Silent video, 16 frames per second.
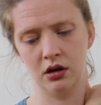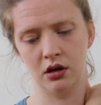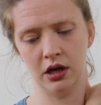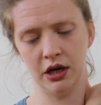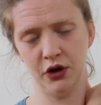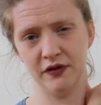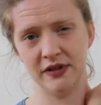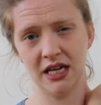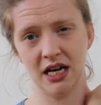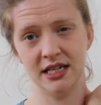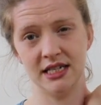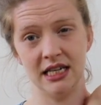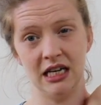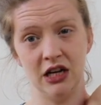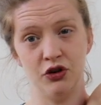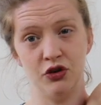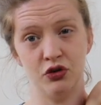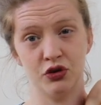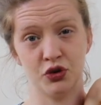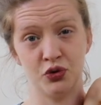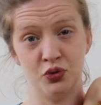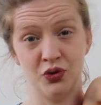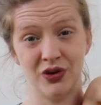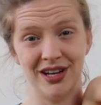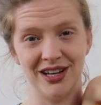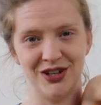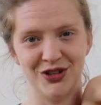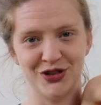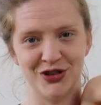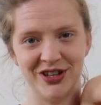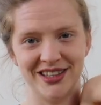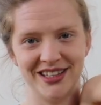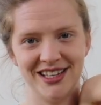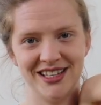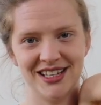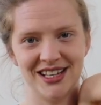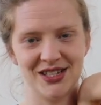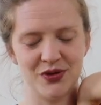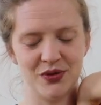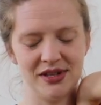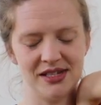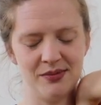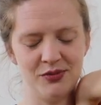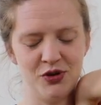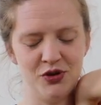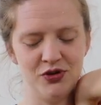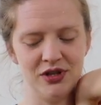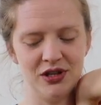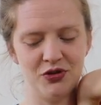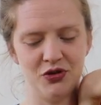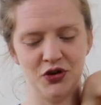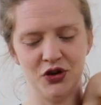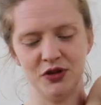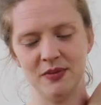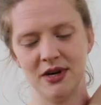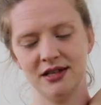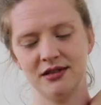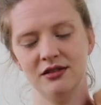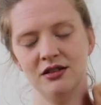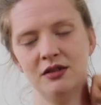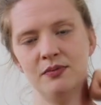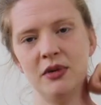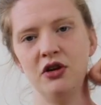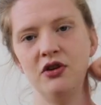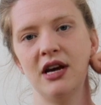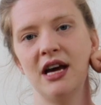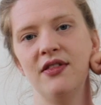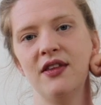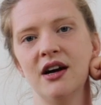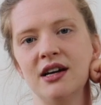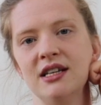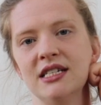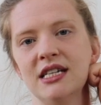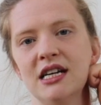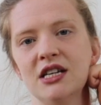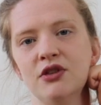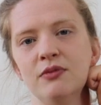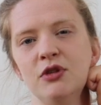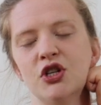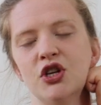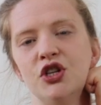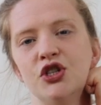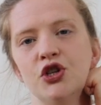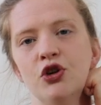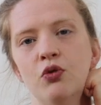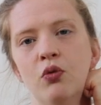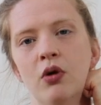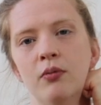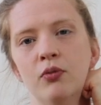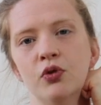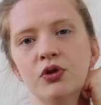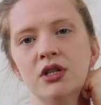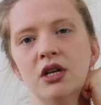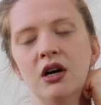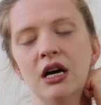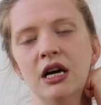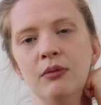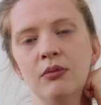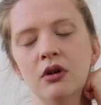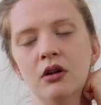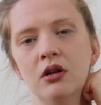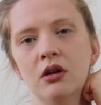And obviously, ideally, you're not talking during this, because otherwise I'm using all those muscles, but you get the idea. So I'm just going to do it one more time.